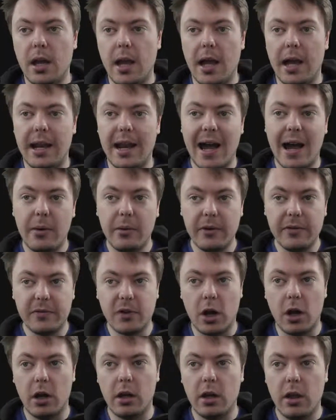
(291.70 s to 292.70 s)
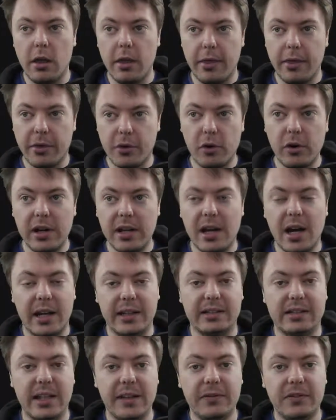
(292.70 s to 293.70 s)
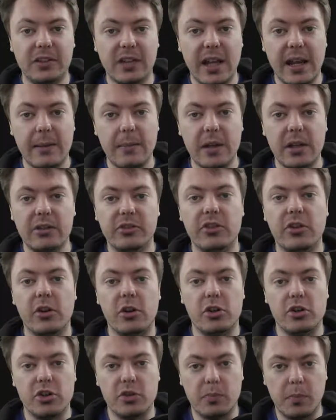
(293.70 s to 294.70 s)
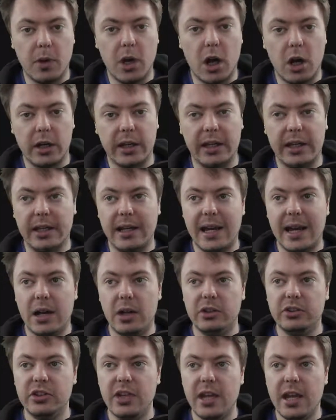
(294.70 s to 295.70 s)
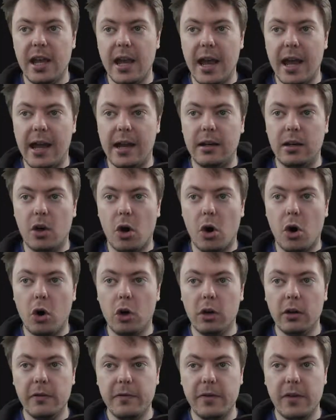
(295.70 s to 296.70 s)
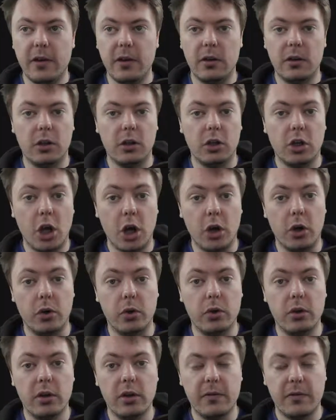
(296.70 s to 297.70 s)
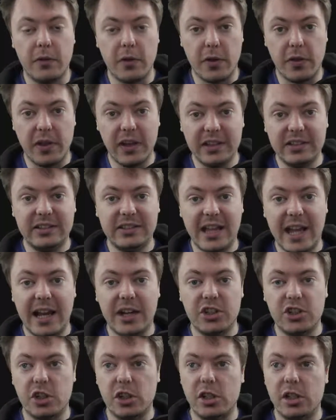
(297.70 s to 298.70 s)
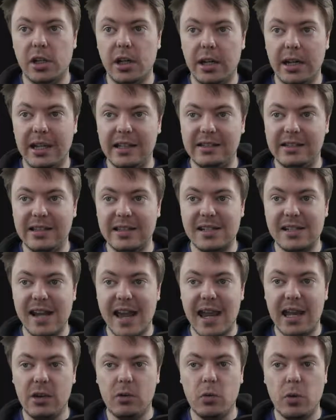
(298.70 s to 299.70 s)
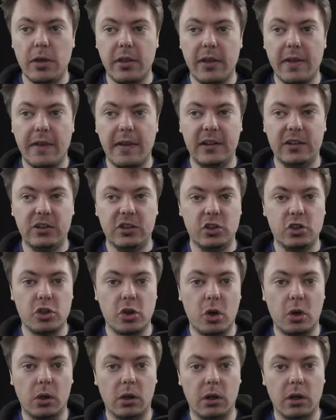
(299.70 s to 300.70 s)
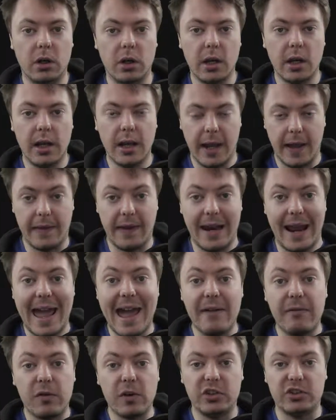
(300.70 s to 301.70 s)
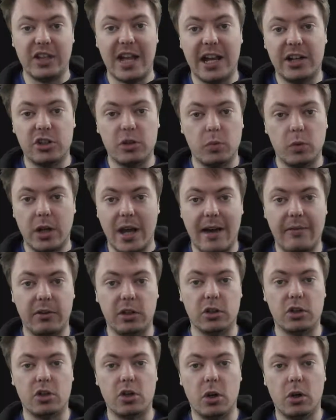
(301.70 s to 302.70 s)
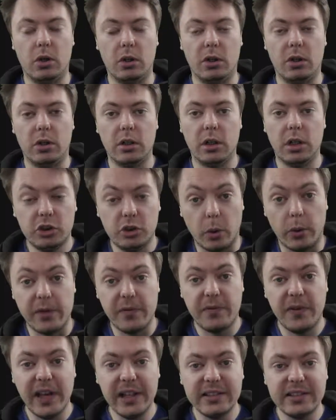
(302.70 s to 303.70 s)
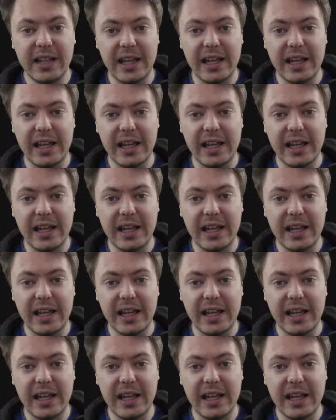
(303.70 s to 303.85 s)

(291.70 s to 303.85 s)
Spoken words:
And now we've got 3 nice if statements that are just blocking it out, and all of the code for this section is contained within this controller, and then every section would have a controller. So we fixed